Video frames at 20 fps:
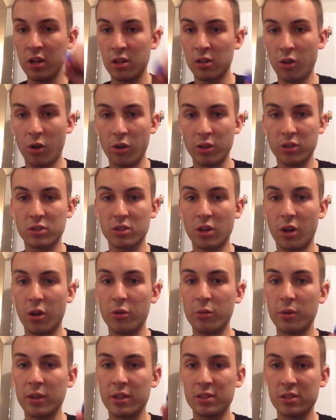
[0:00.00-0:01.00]
like so,
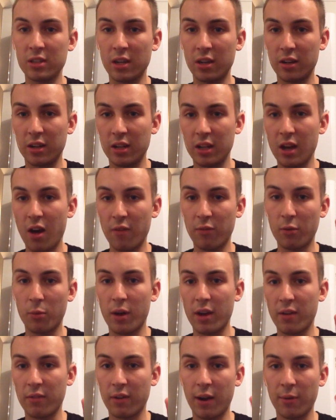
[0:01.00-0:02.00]
instead of the other
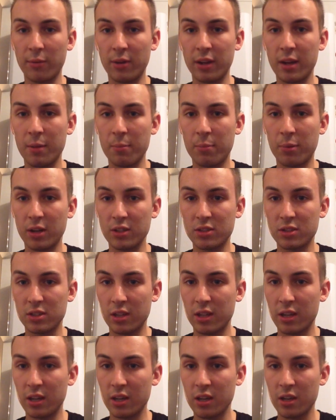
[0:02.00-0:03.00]
way around and then
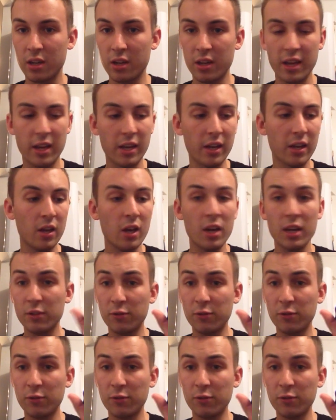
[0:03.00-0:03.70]
pressing it here.